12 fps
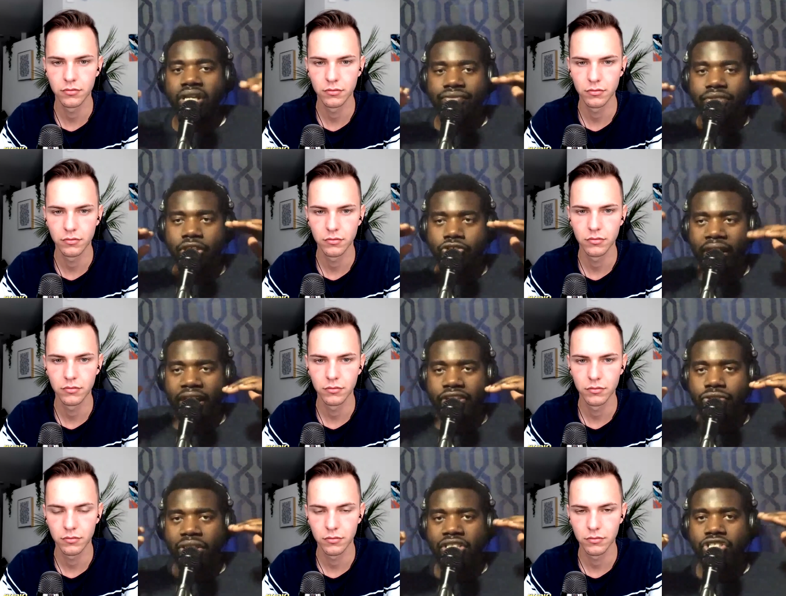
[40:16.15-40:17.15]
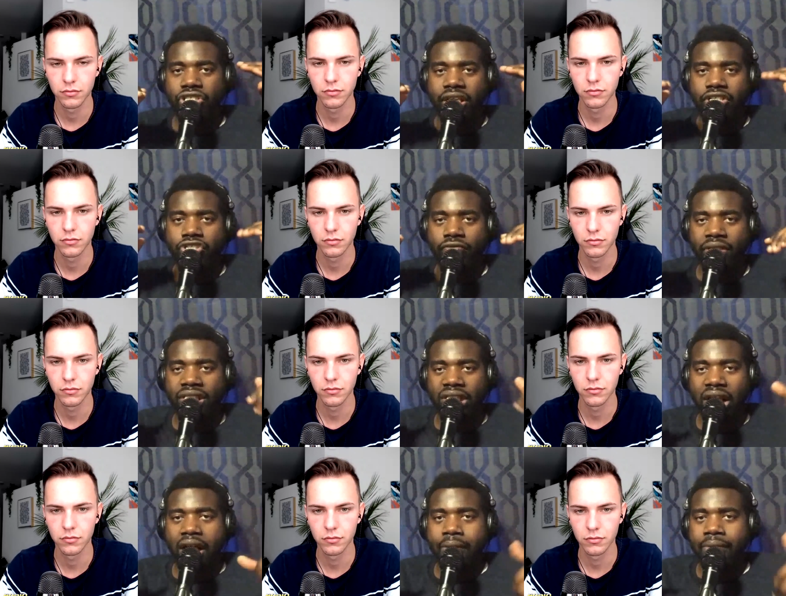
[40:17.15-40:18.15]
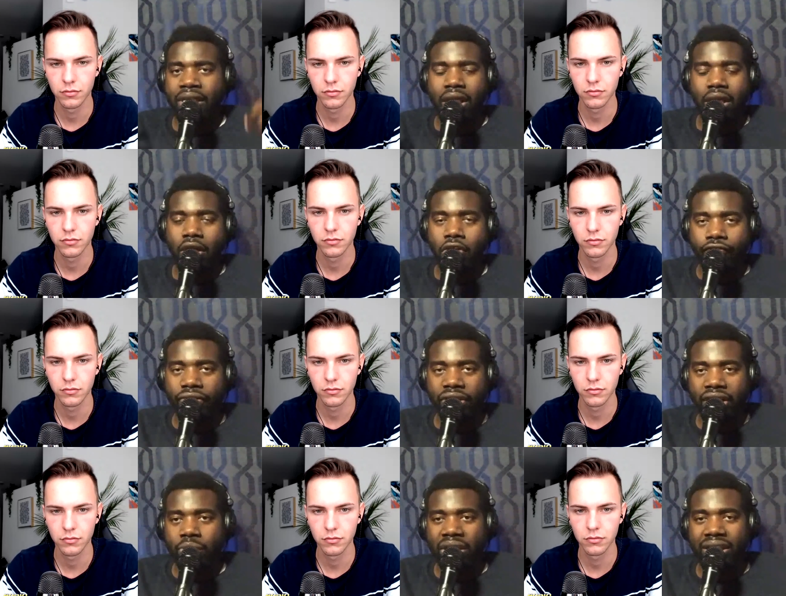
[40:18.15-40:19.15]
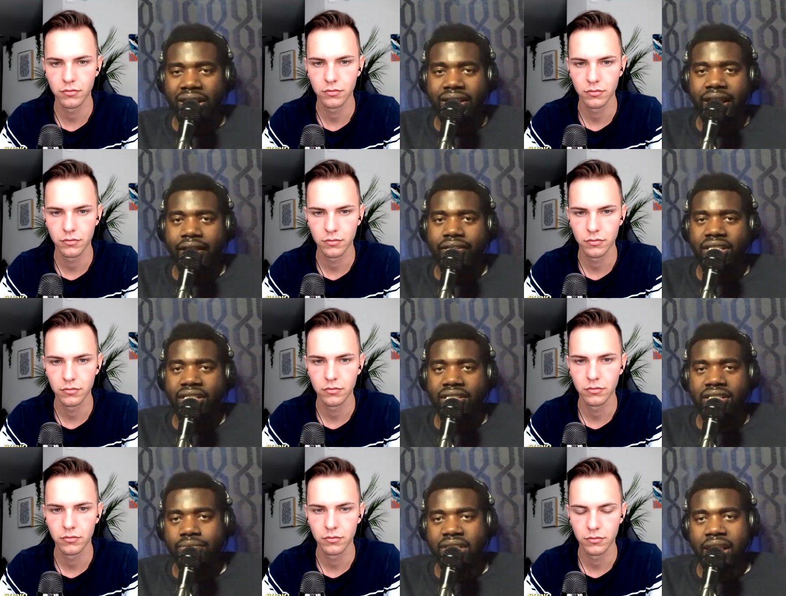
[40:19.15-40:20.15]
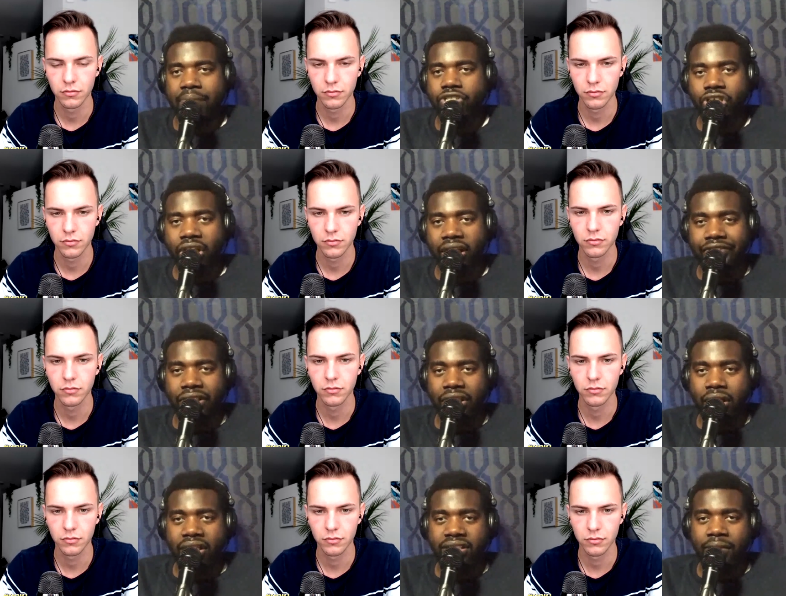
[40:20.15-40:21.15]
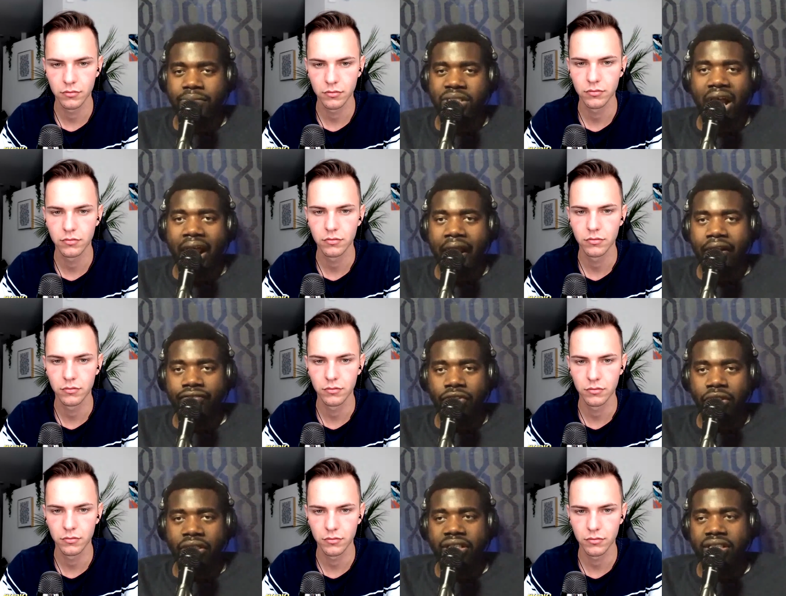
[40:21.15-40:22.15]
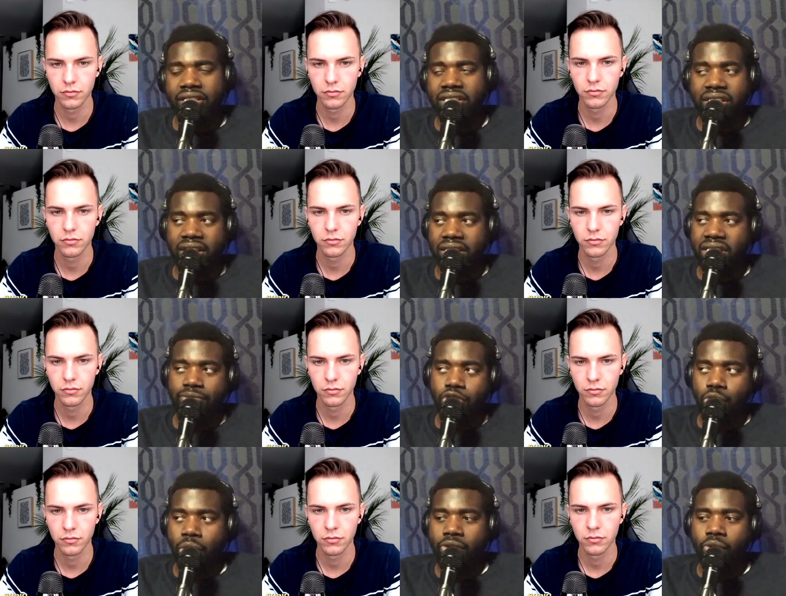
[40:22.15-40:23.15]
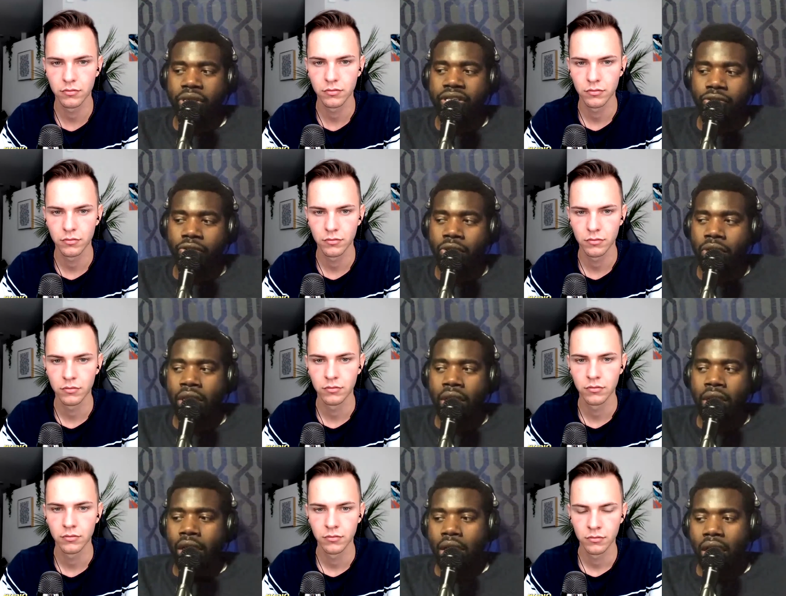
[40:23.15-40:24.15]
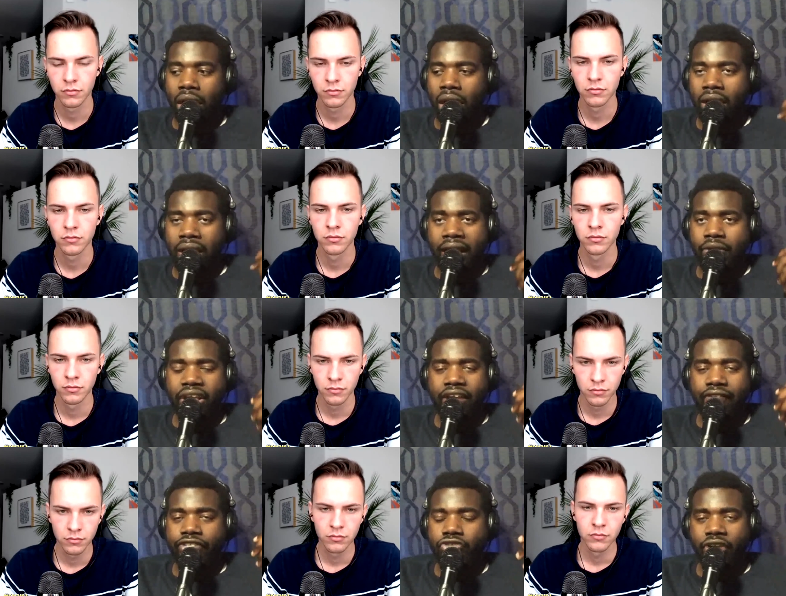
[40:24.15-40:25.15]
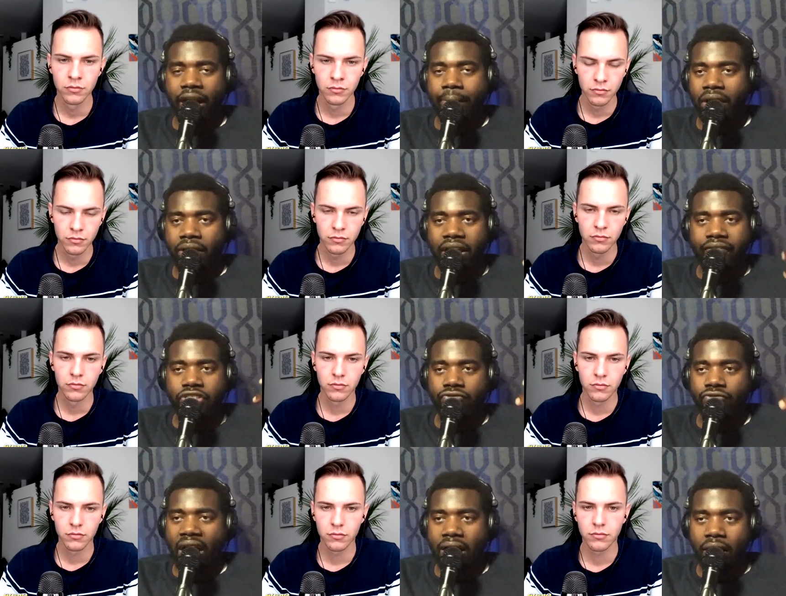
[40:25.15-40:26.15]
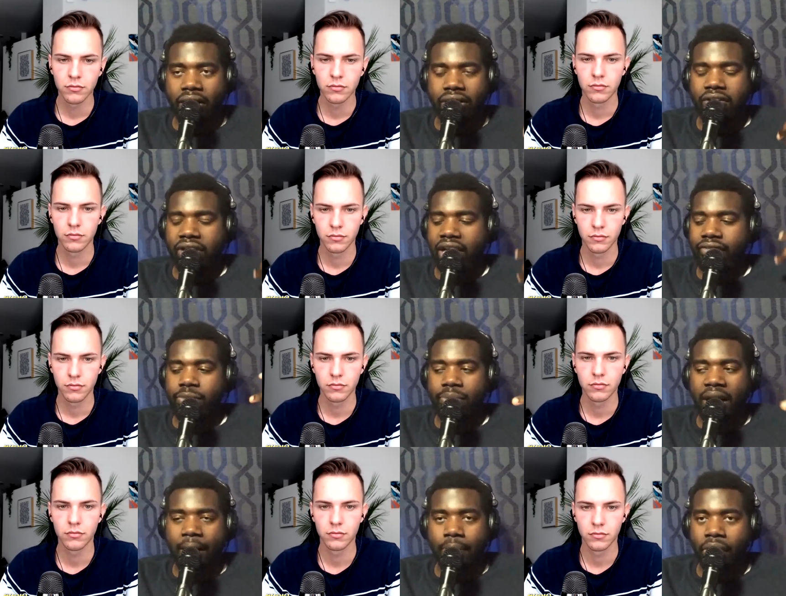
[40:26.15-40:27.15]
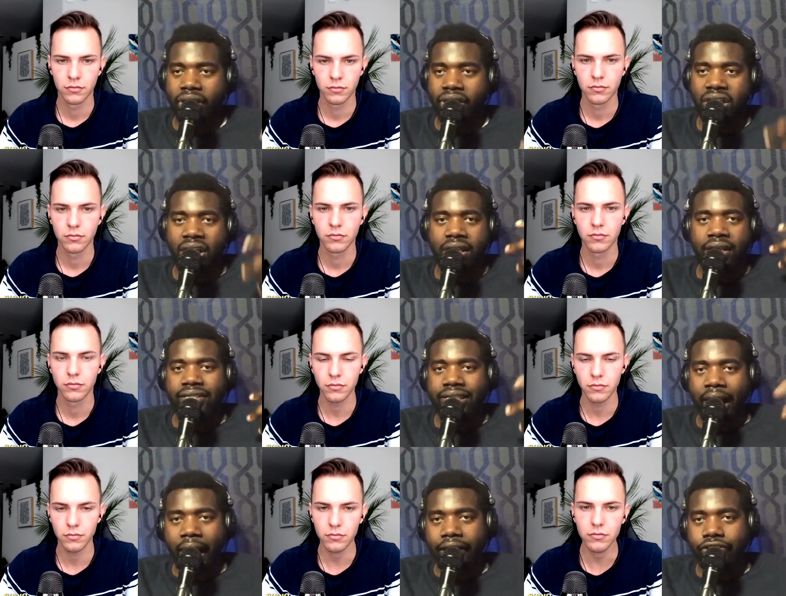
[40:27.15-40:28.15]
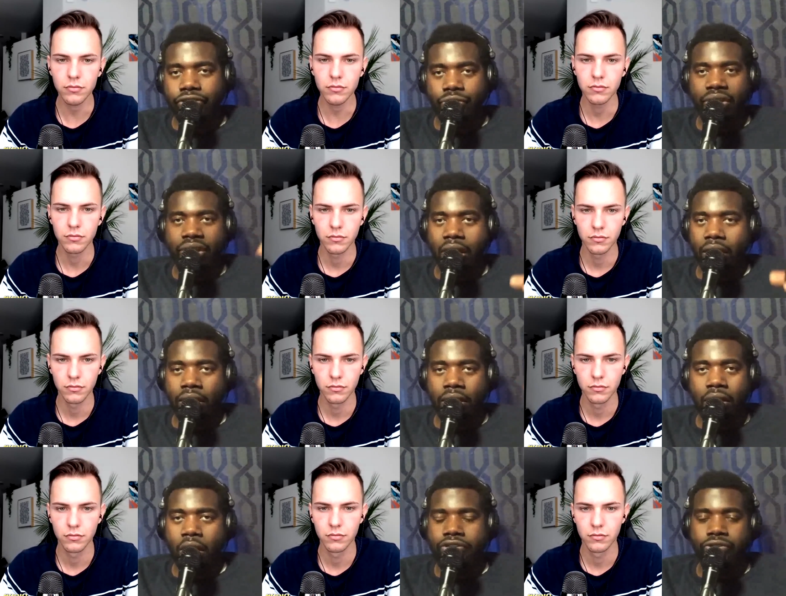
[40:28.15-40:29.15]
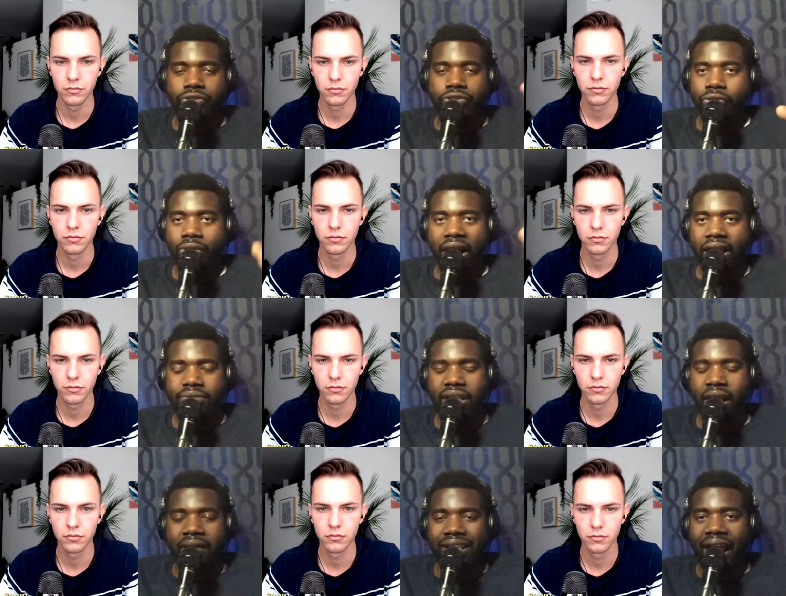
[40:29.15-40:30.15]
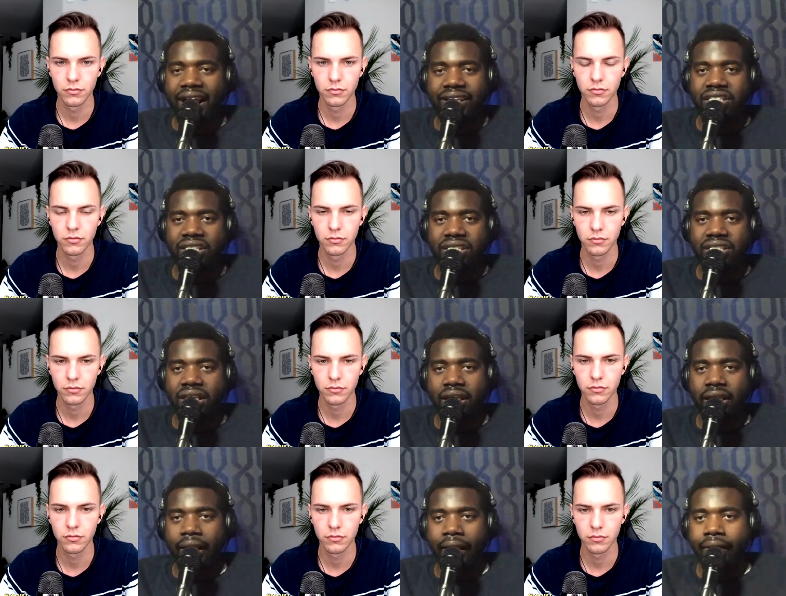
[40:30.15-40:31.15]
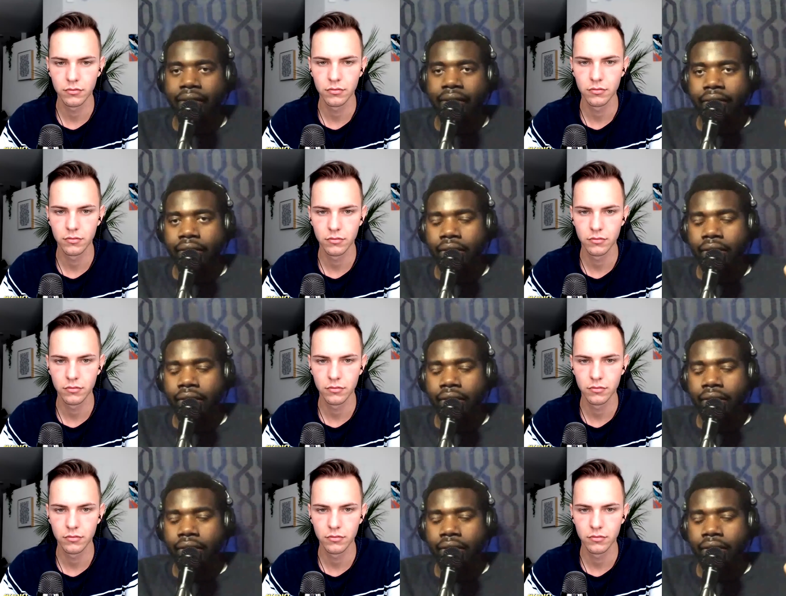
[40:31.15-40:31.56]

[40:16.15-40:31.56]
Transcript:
Speaker 1: It's going to have to gradually change over time. And hopefully we get down to seeing some type of change because I'm tired of looking and seeing some 21 year old uh, I don't care if it's a rapper. I don't care if it's a rock artist. I don't care if it's a pop artist. Dying too young, gone too soon. I I, I get sick of saying that.